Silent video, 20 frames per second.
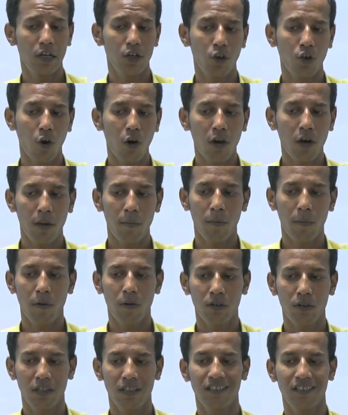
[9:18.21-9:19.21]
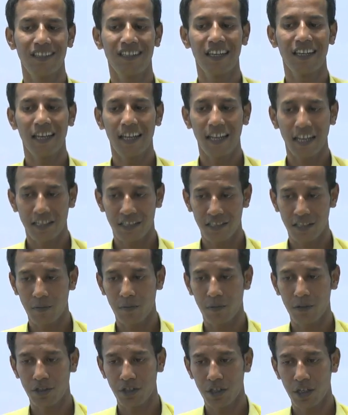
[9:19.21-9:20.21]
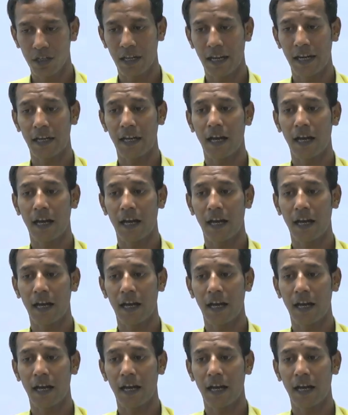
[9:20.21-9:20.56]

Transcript: talk about this delay estimation and